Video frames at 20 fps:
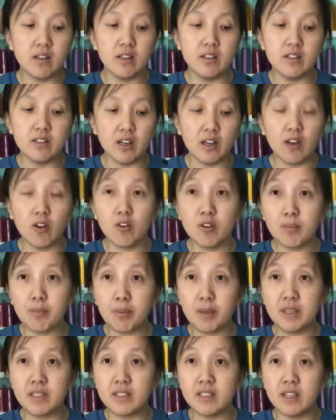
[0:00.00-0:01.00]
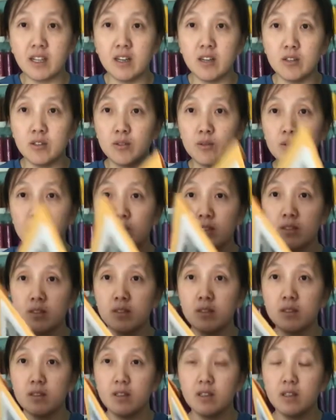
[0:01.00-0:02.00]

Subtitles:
and I only print out the